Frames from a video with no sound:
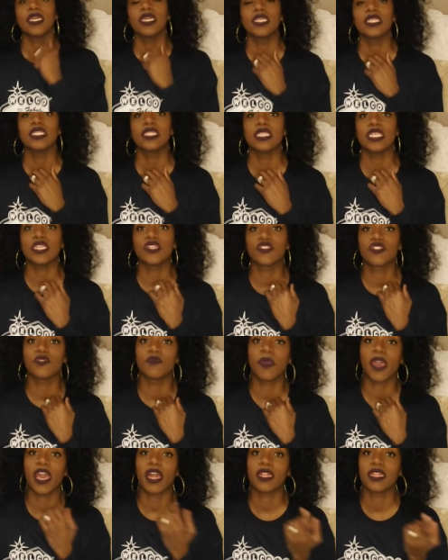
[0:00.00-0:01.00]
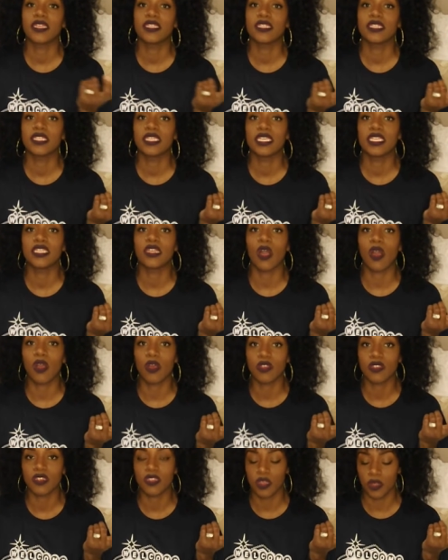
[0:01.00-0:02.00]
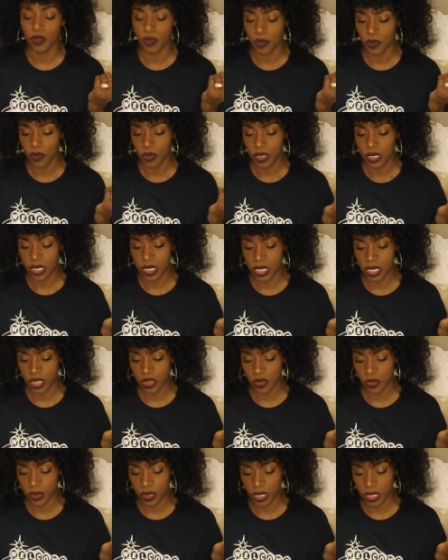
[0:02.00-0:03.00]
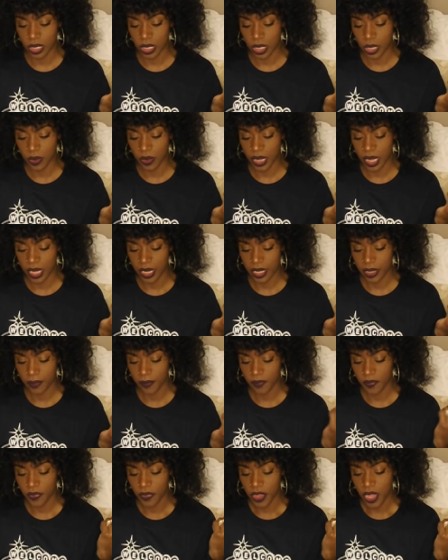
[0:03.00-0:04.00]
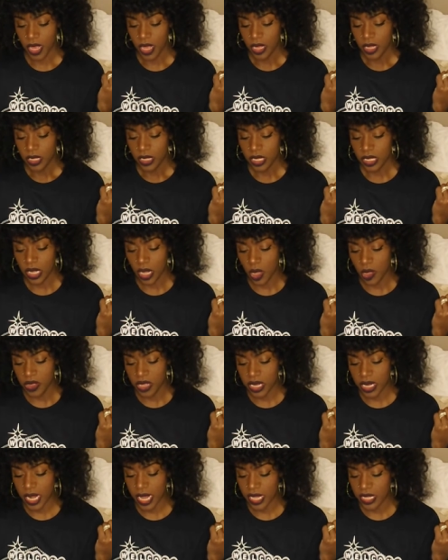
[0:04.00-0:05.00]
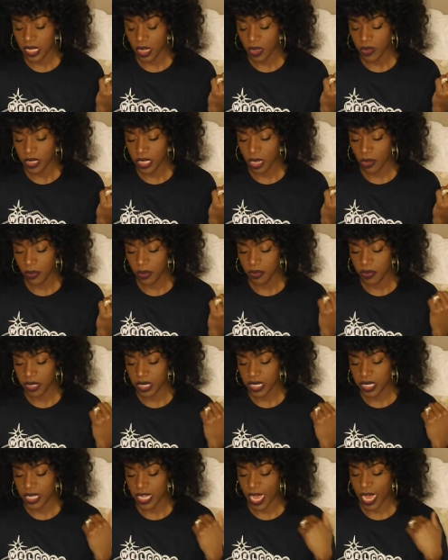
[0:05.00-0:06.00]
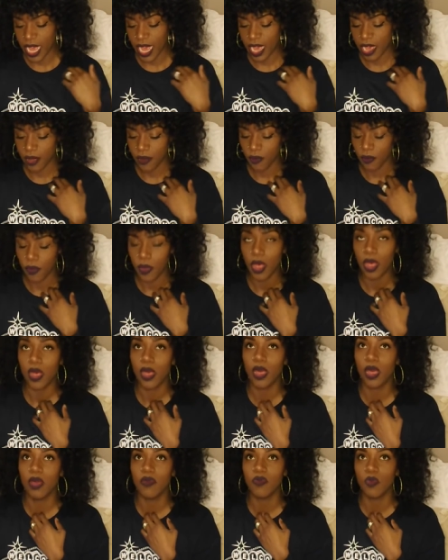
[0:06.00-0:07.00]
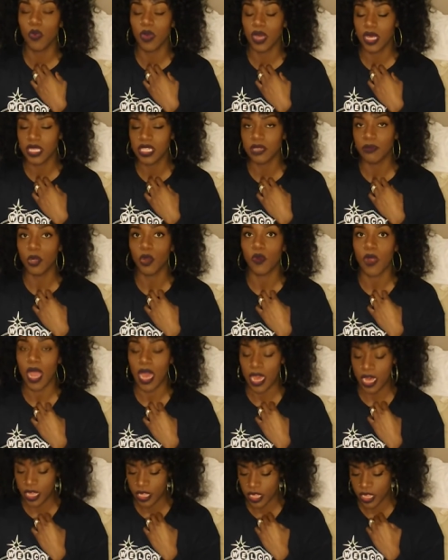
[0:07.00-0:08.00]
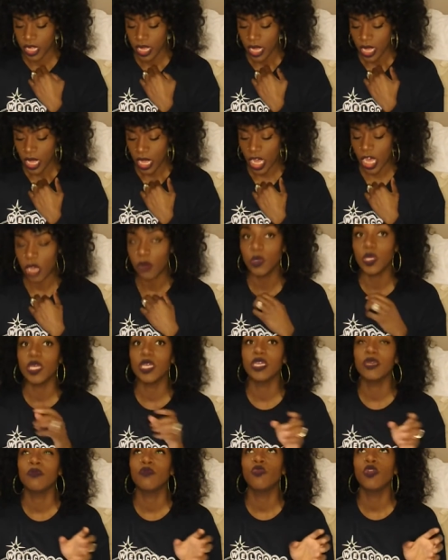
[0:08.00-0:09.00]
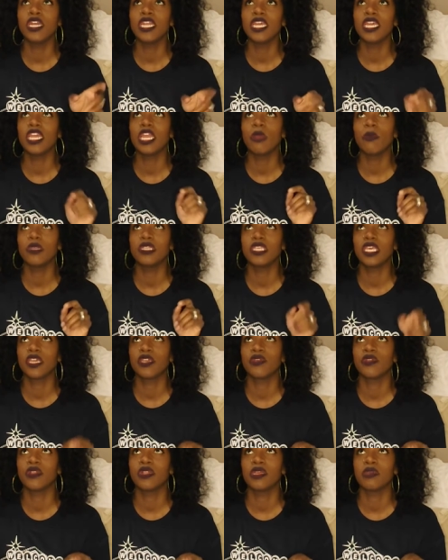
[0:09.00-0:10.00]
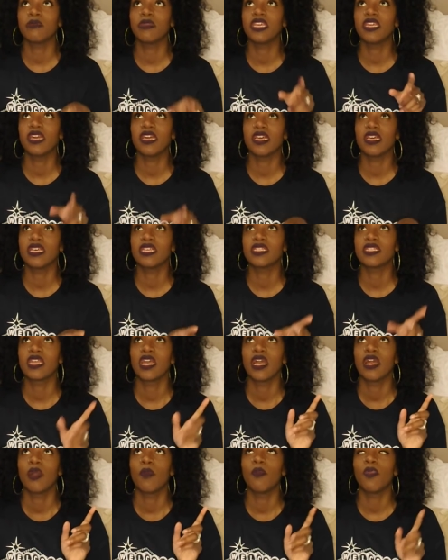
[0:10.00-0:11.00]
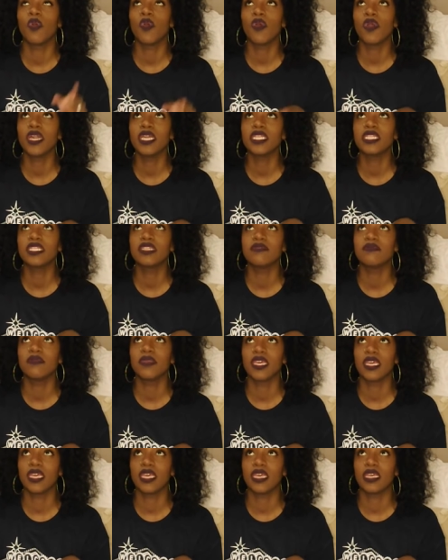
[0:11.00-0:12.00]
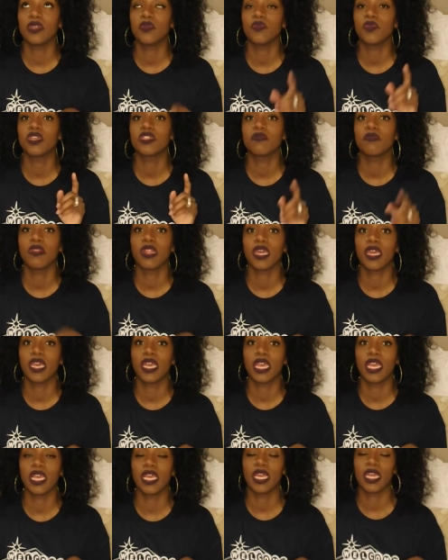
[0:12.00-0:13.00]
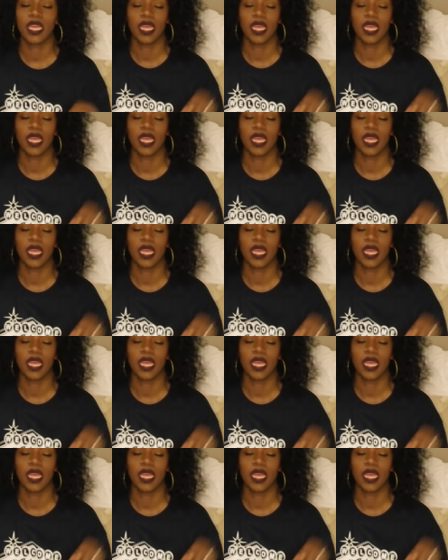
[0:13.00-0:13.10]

Caesar's Palace is also centrally located. So the next hotel we went inside was the Mirage. We went in here particularly because Boys to Men was playing